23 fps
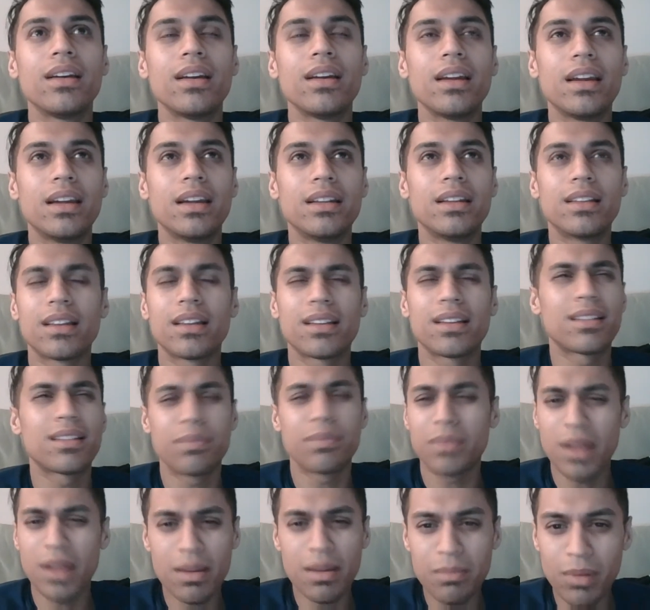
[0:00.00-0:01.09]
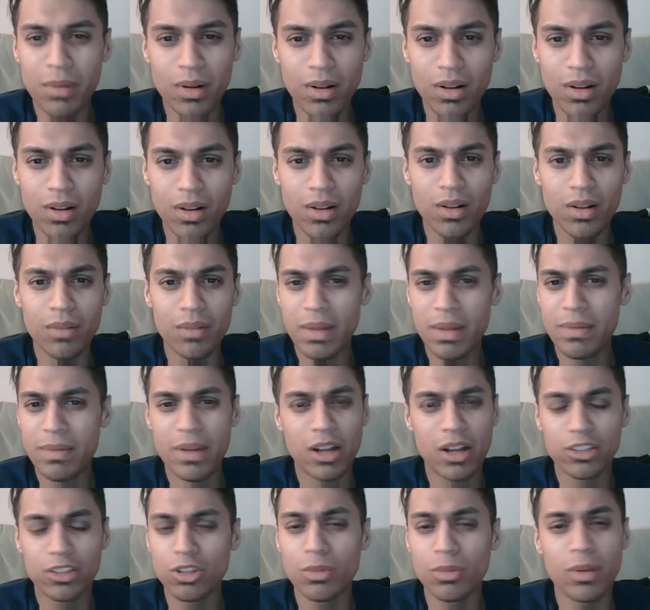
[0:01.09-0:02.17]
in like September, maybe
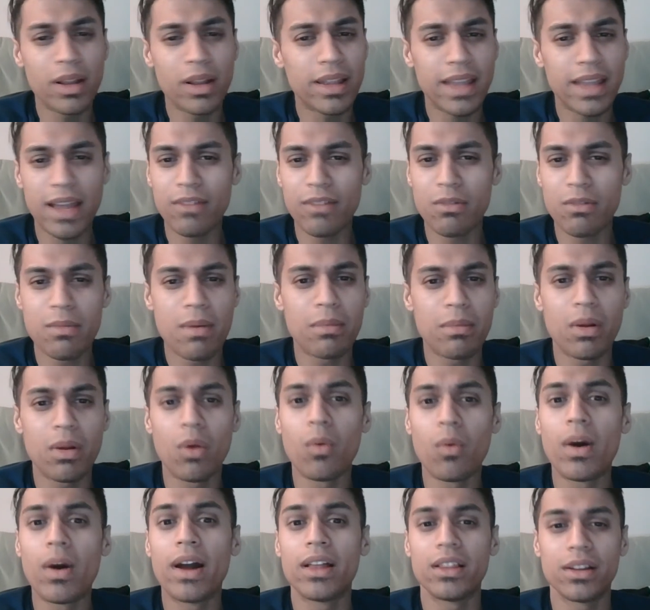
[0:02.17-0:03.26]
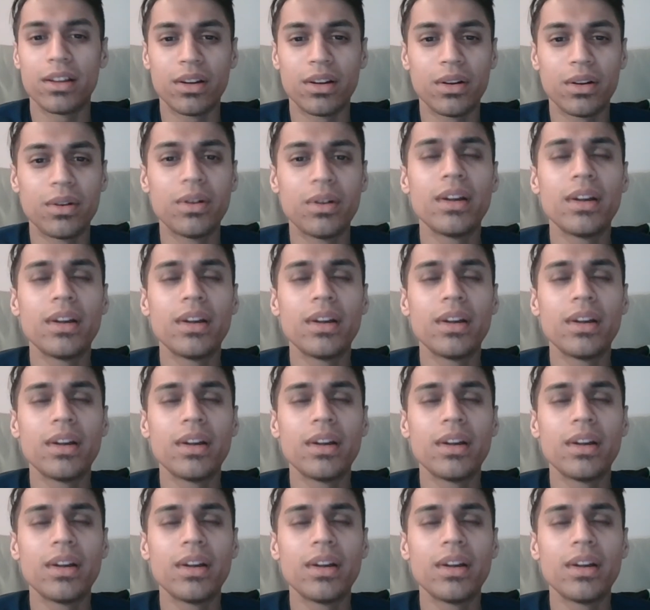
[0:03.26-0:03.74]
October. I can't remember, a while ago.